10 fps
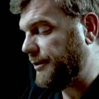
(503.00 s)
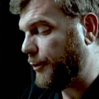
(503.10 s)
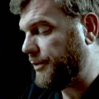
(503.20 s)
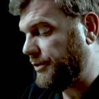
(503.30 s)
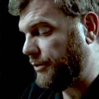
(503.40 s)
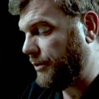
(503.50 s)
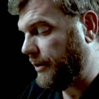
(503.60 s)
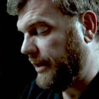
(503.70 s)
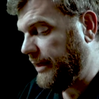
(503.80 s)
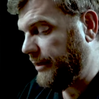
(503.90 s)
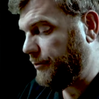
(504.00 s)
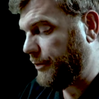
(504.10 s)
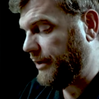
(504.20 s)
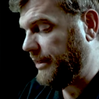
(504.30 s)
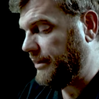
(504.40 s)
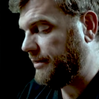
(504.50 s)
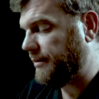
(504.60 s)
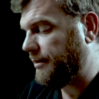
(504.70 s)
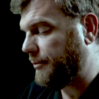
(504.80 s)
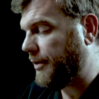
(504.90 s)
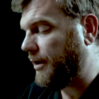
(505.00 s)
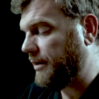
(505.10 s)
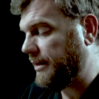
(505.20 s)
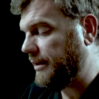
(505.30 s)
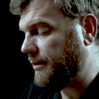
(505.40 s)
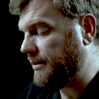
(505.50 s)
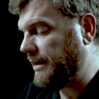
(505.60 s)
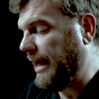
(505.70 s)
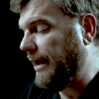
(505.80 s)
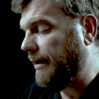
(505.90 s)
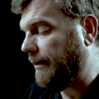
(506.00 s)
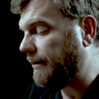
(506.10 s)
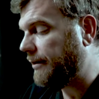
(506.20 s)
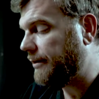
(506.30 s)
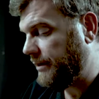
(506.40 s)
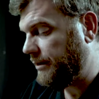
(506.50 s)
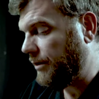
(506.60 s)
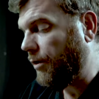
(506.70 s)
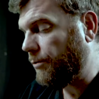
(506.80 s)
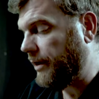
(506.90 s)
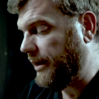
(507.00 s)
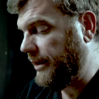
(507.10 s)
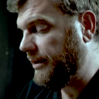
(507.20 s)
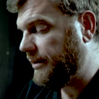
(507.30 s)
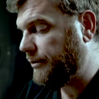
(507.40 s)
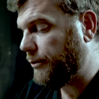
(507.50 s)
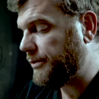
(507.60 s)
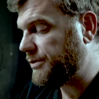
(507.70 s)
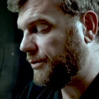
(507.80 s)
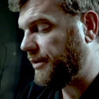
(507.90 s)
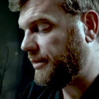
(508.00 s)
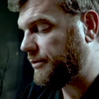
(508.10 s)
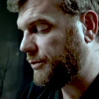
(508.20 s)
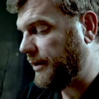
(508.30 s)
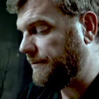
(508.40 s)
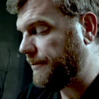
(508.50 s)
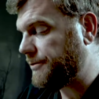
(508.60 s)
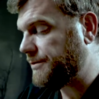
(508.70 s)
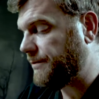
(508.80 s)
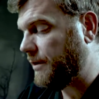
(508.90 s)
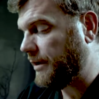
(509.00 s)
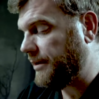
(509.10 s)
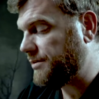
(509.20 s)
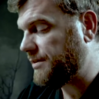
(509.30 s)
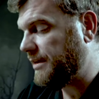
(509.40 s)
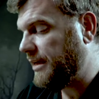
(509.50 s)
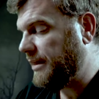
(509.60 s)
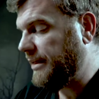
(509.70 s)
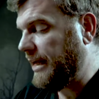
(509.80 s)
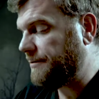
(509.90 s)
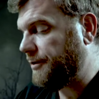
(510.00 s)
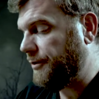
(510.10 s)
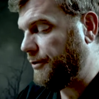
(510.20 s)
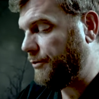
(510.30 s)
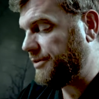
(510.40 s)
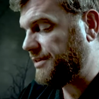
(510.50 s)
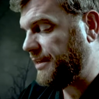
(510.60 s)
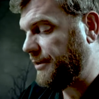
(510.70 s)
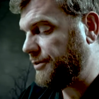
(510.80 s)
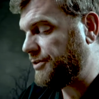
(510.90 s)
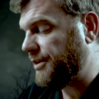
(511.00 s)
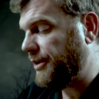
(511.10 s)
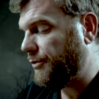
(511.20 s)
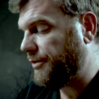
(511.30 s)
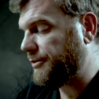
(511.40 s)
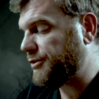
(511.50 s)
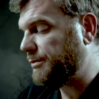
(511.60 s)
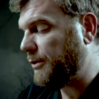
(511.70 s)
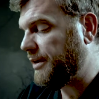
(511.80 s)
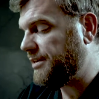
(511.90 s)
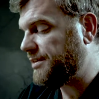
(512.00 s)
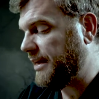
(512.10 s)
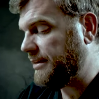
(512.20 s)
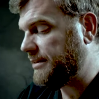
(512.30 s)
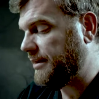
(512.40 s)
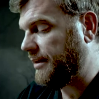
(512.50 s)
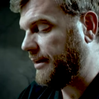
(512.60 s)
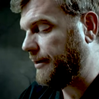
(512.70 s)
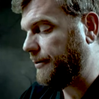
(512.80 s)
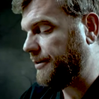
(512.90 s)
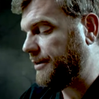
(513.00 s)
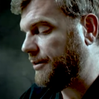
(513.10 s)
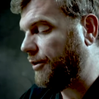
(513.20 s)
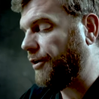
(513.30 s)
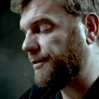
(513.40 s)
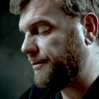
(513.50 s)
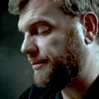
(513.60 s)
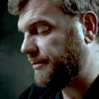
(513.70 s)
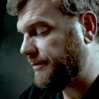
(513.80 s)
the open door and breathed the pollen-gilded air. Already, though it was only the 21st of August, the afternoon was tinged with a smoky scent that heralded autumn.